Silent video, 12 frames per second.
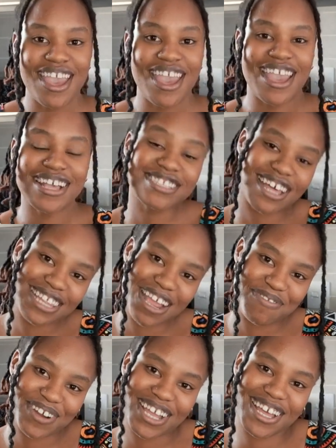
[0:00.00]
In South
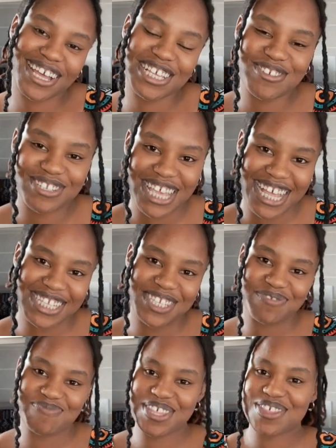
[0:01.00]
Africa, you
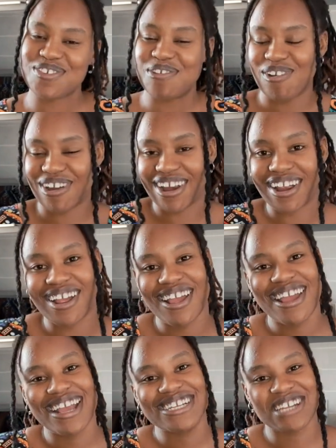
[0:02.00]
test with your
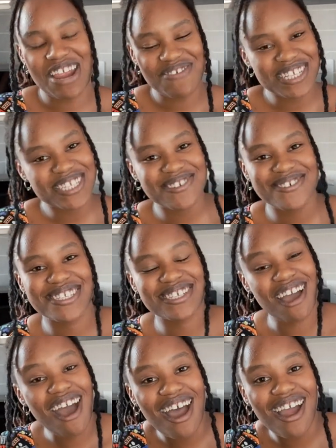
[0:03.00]
driving school's
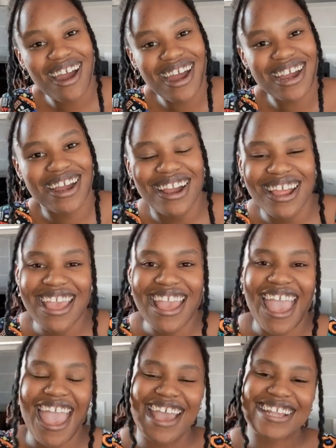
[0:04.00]
car,
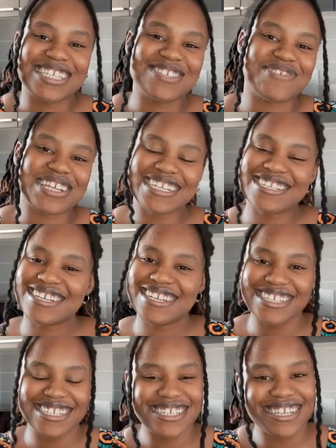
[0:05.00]
and it's very
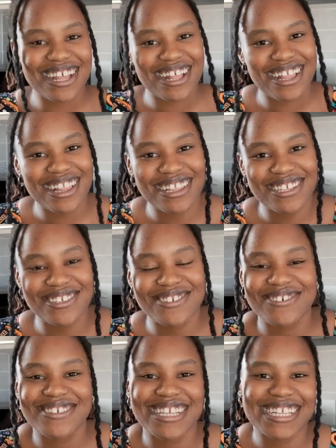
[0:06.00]
traditional. You
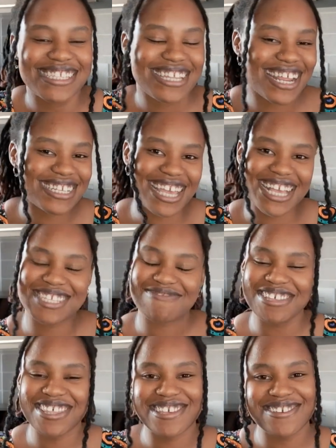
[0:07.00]
know, the instructor is
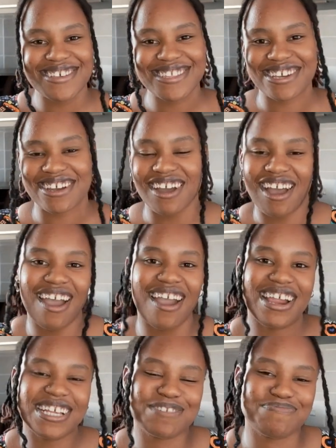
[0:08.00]
with you in the
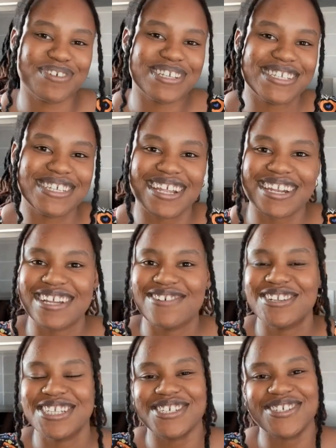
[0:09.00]
car, is monitoring
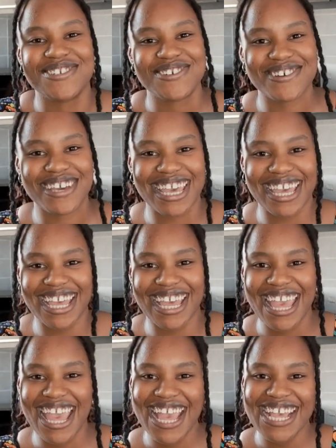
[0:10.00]
what you're doing.
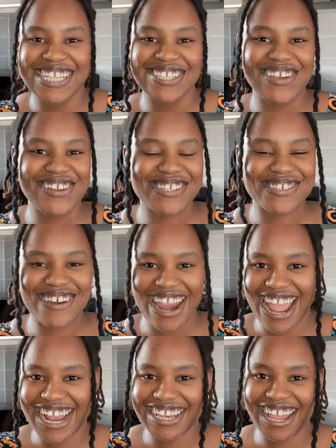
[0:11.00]
So it was
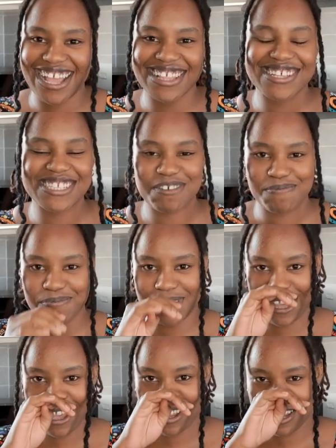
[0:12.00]
great. Like,
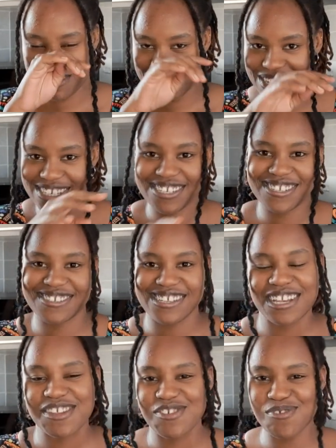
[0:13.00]

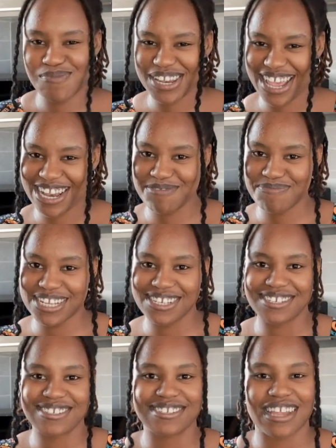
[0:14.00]
that human
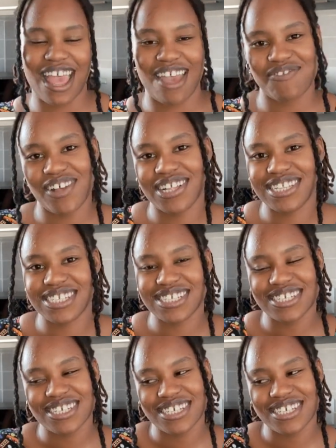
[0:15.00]
element, I felt,